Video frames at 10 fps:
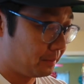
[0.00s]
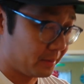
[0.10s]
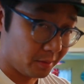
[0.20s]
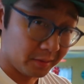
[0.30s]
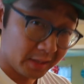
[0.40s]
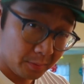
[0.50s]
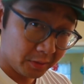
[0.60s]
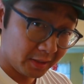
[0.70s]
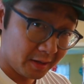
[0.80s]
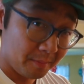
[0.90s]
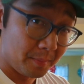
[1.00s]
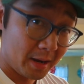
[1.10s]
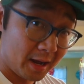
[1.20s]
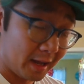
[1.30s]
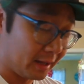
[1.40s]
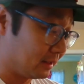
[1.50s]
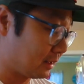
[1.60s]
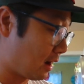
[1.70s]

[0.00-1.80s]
but I was able to combine